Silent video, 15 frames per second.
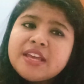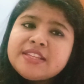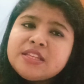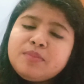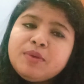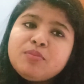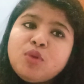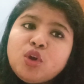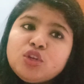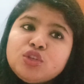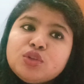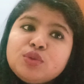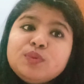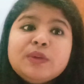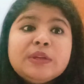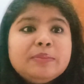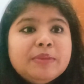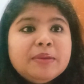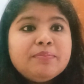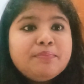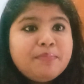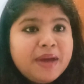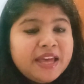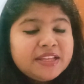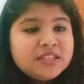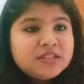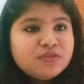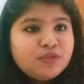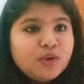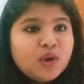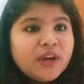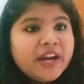SAP module will be best for